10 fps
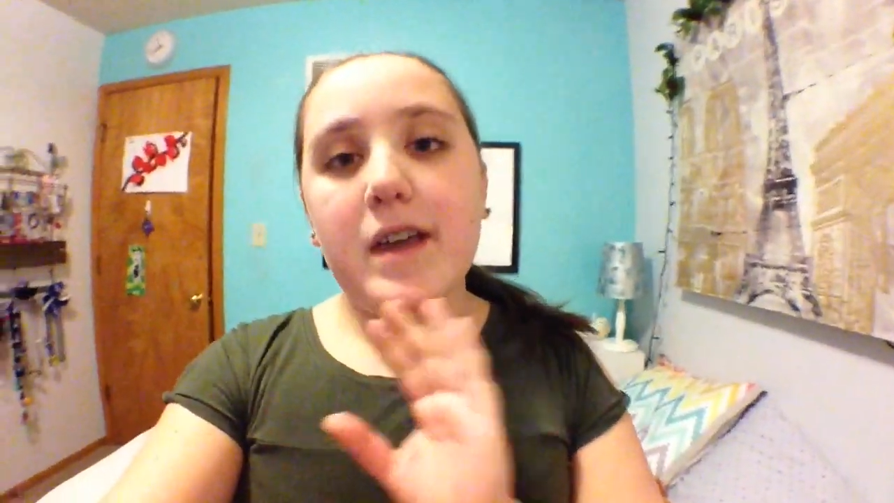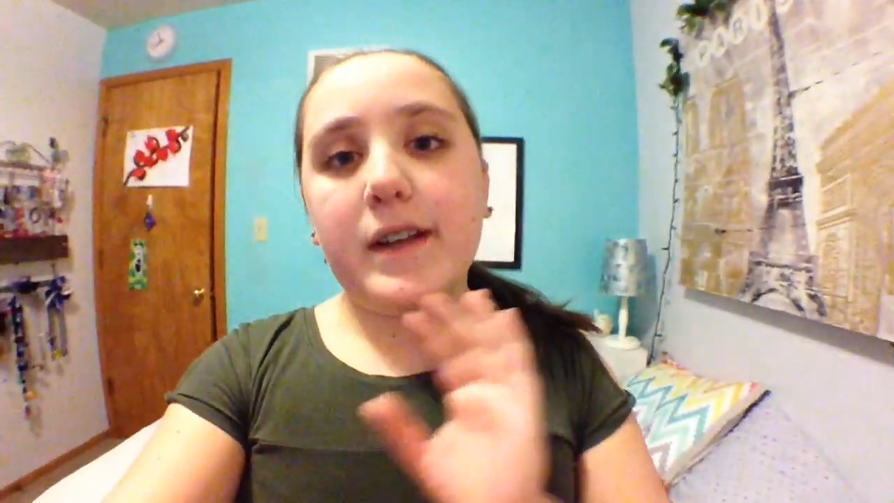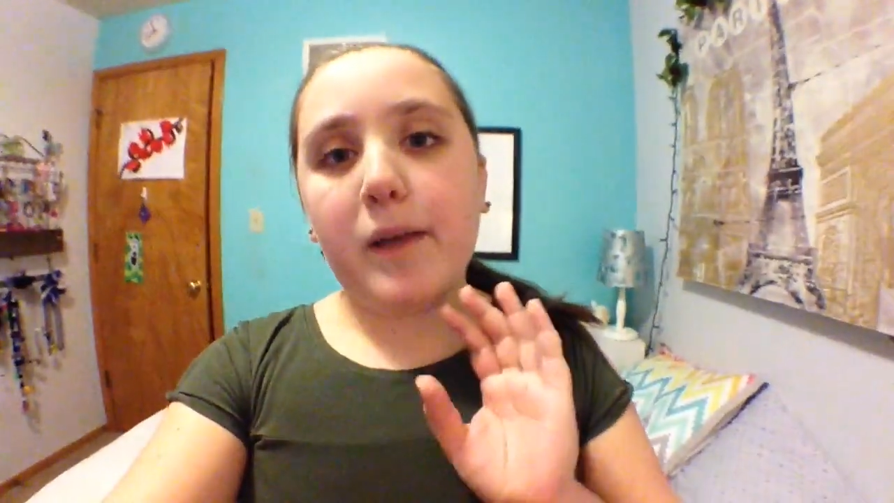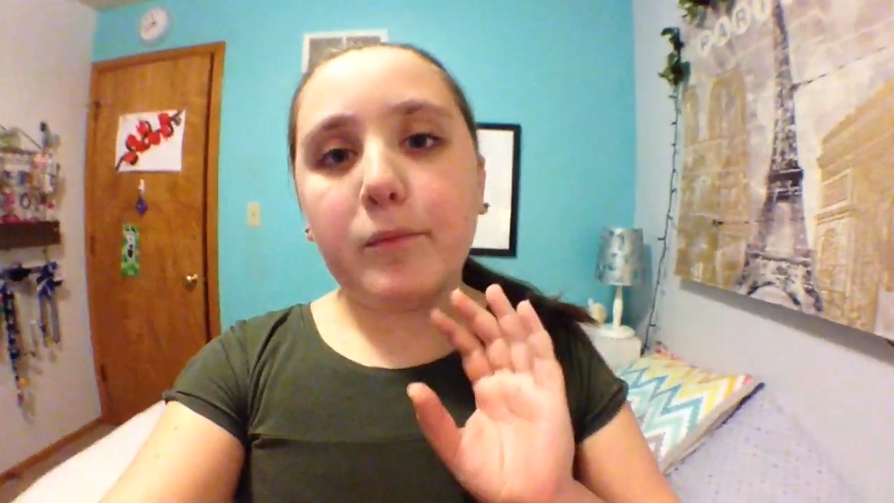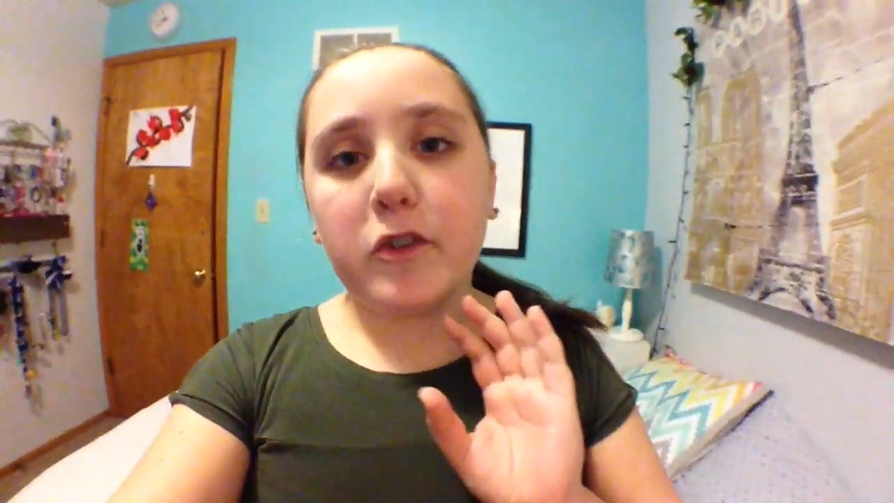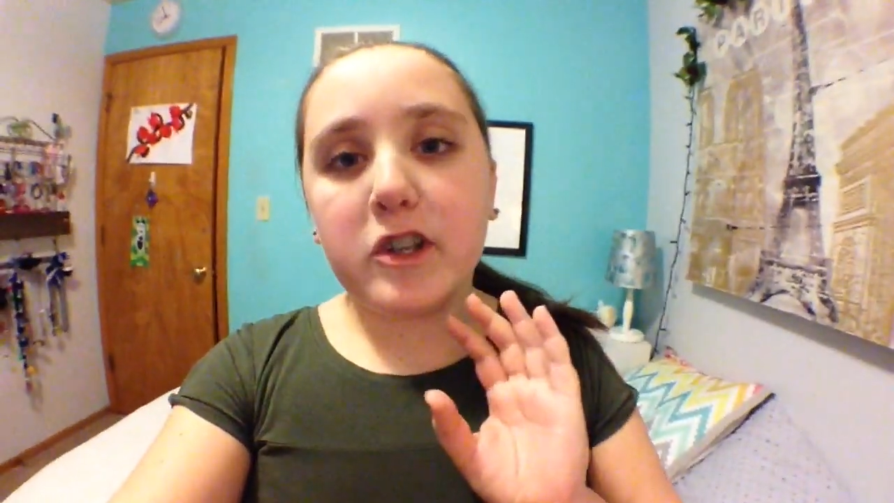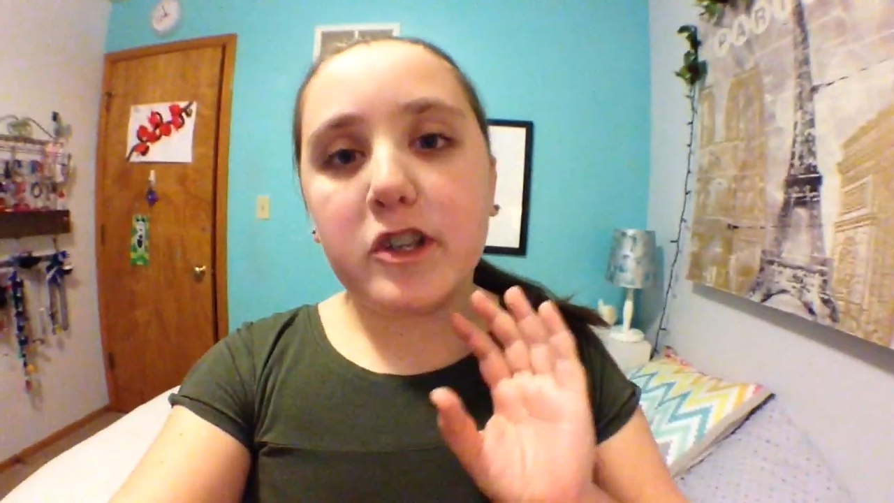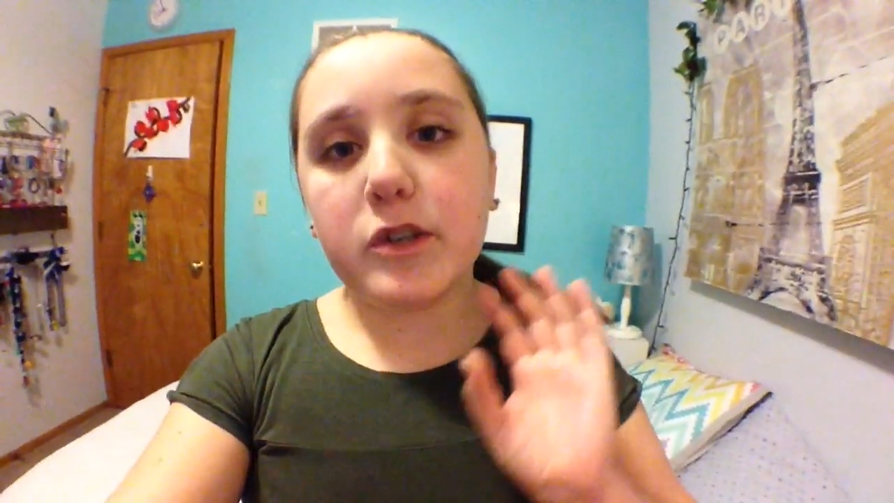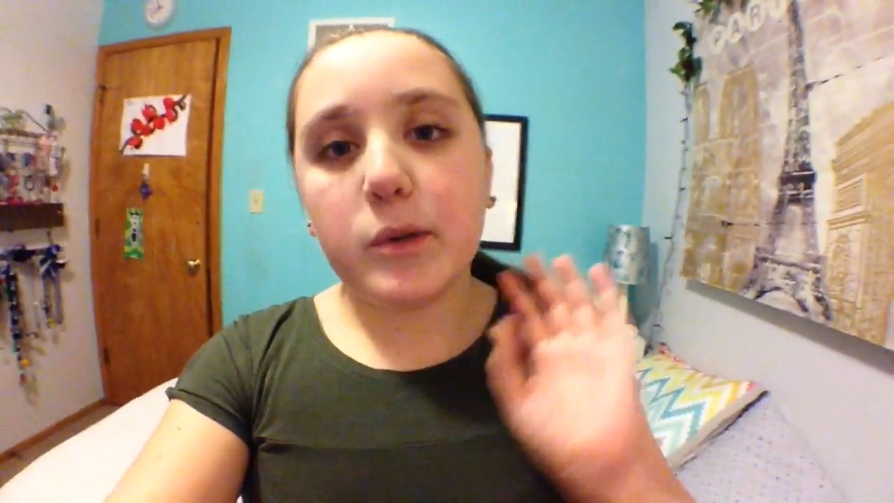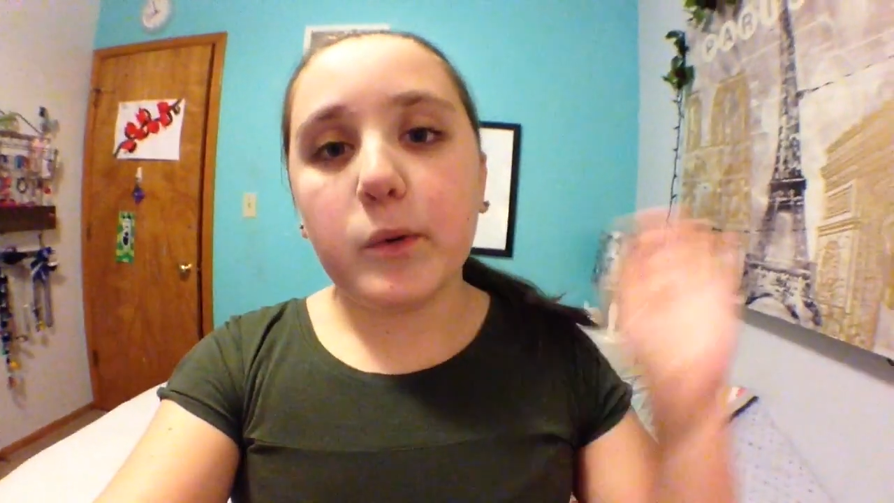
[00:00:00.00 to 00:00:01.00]
and I'm
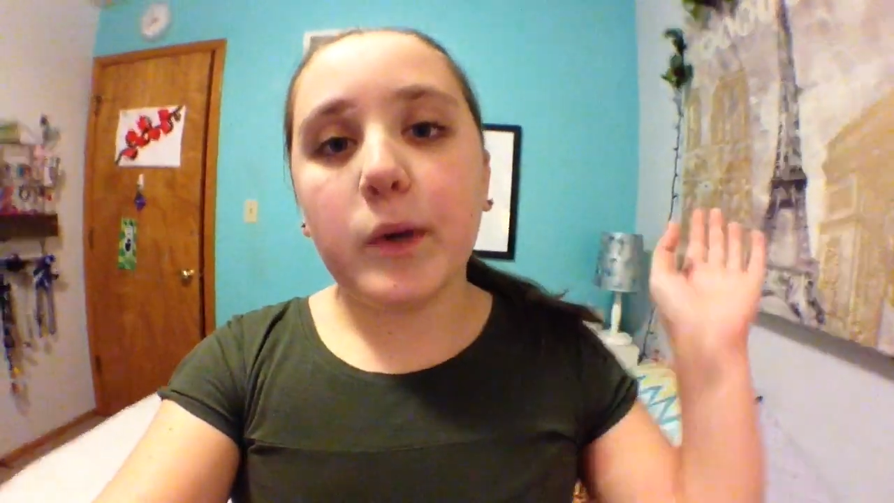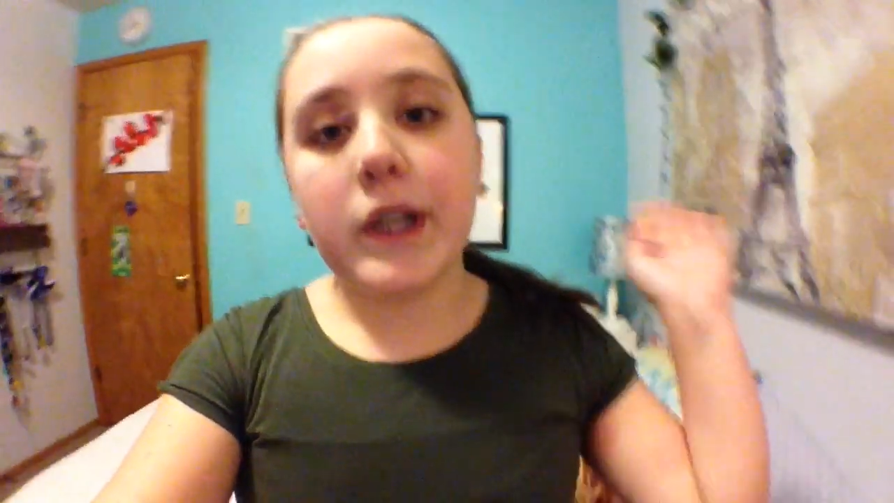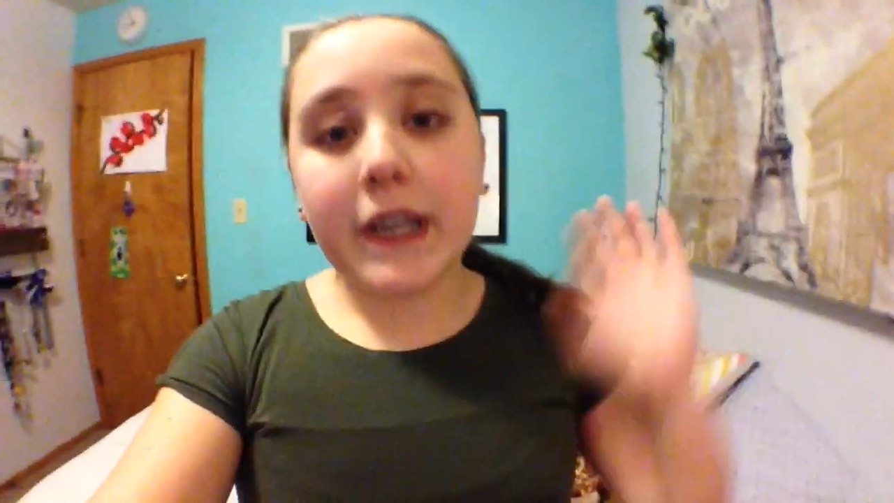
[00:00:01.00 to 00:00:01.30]
going to